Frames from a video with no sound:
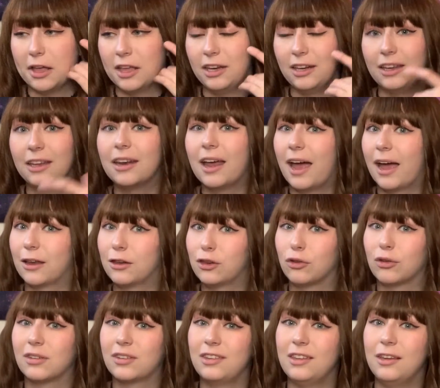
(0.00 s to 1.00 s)
going to get
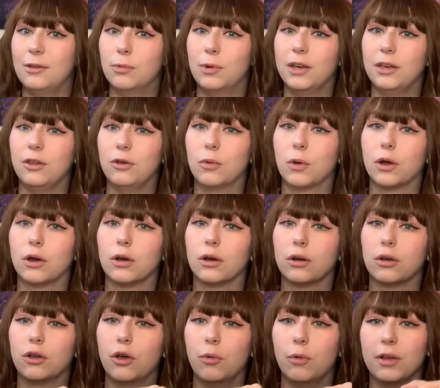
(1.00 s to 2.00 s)
accuracy when you are
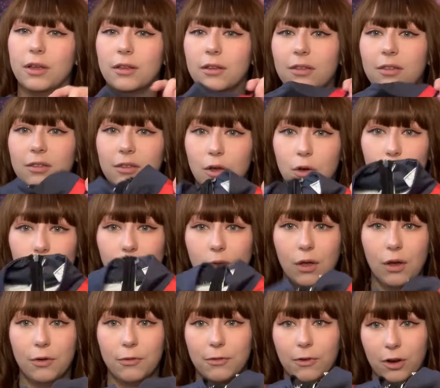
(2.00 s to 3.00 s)
going so
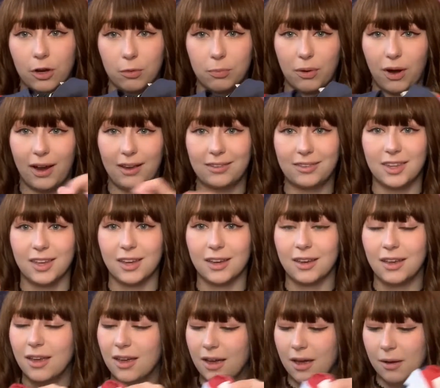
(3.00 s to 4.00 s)
low for your pricing,
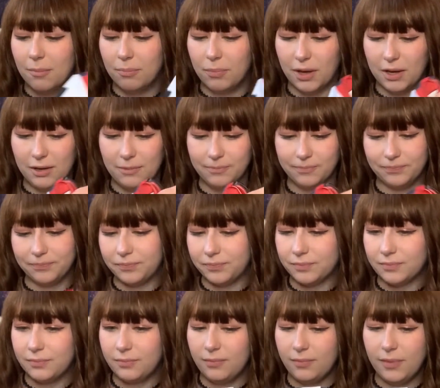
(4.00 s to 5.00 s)
but
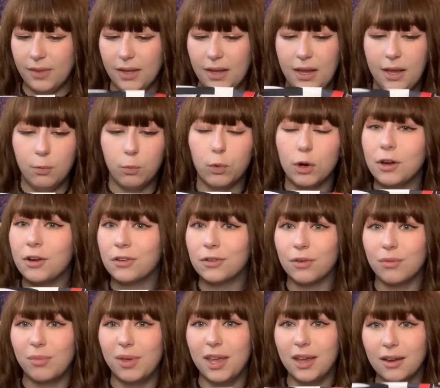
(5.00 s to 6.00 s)
it works
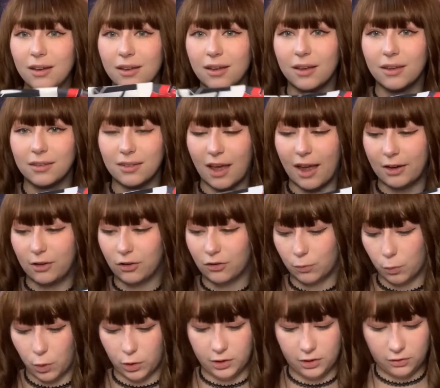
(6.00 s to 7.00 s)
for me because I just
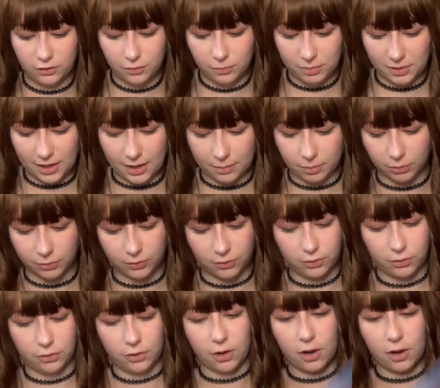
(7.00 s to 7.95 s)
wanted to be able to do the